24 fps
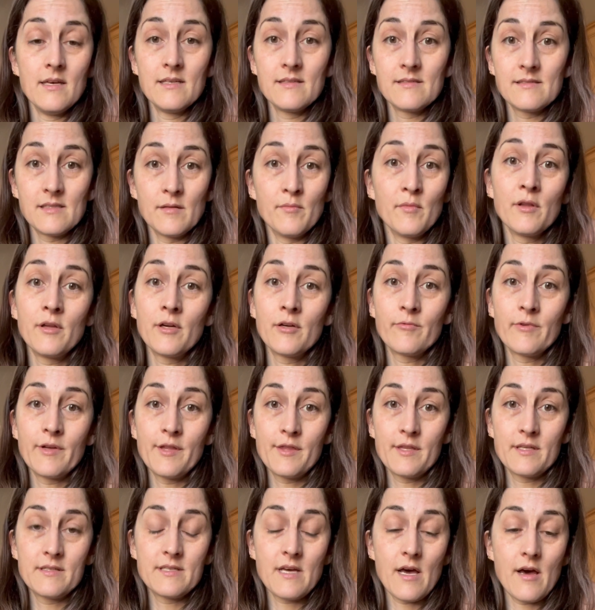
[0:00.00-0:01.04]
Similar with
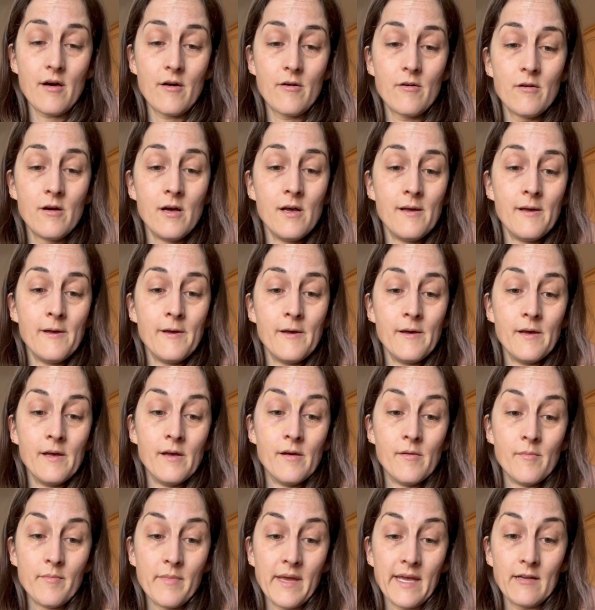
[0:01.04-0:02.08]
the dough
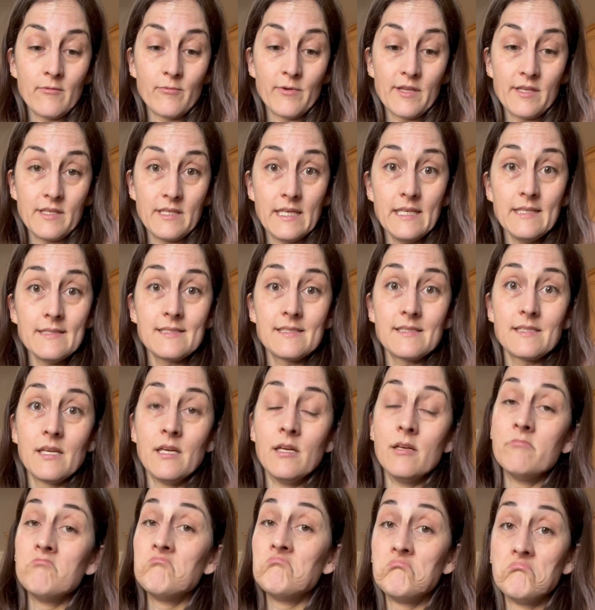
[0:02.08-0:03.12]
made with yeast.
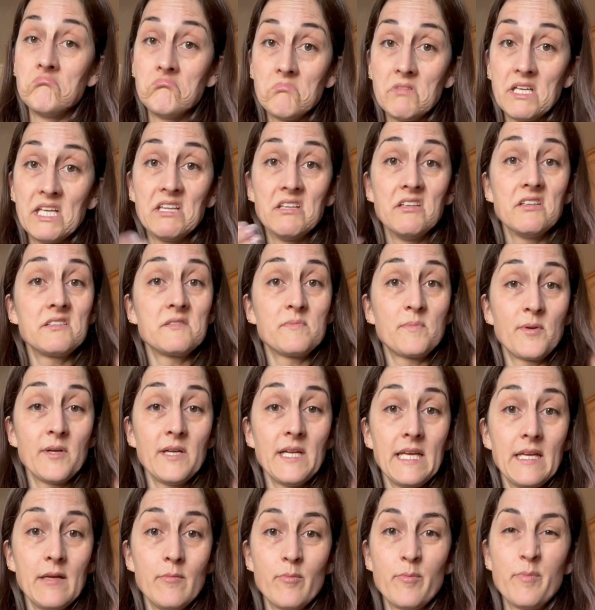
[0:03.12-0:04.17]
It looks
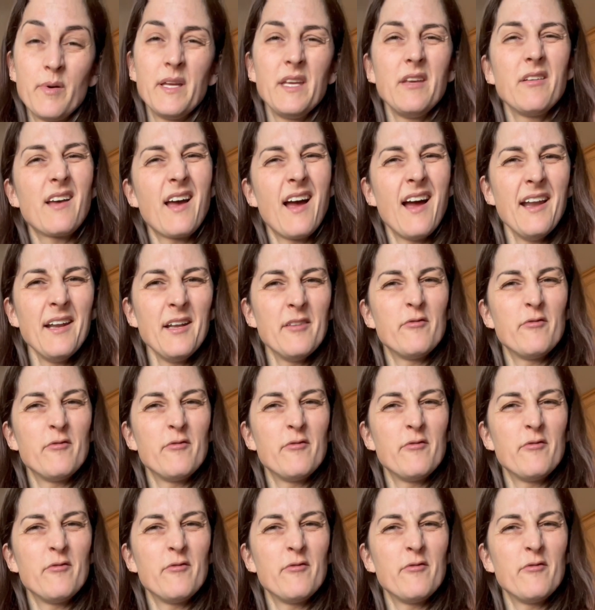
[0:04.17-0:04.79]
pretty, but you kind of